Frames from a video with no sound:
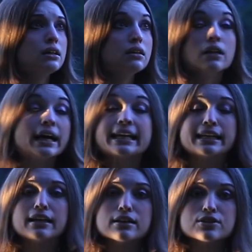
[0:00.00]

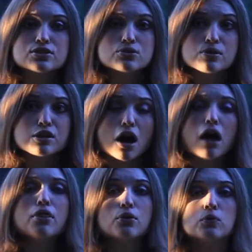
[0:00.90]
like it is to the
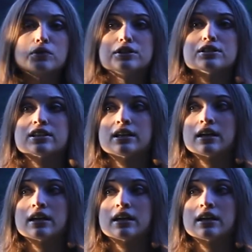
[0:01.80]
other ones,